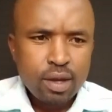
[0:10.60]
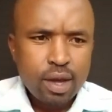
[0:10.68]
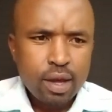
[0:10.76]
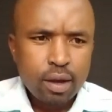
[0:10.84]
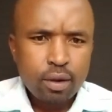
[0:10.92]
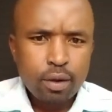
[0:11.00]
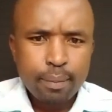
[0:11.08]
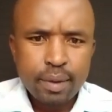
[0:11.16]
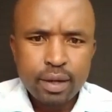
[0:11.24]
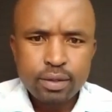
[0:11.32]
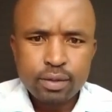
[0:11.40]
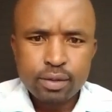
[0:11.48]
I
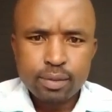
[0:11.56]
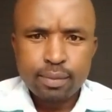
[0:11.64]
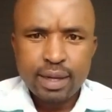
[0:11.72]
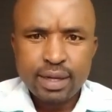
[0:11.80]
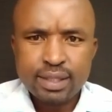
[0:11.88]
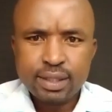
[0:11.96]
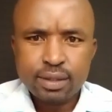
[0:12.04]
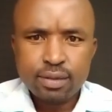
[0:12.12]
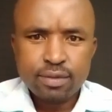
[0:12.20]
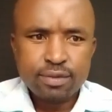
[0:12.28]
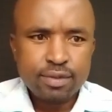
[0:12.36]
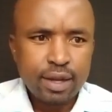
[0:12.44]
comment on
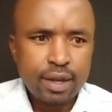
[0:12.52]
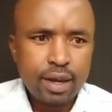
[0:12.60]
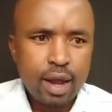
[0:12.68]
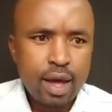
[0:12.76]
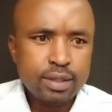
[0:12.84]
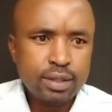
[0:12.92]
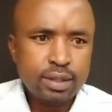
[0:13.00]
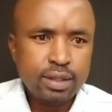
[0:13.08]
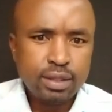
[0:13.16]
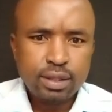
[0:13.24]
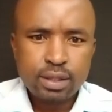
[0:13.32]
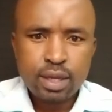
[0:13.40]
matters
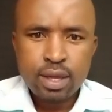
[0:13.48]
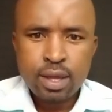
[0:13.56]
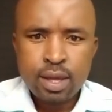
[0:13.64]
finance,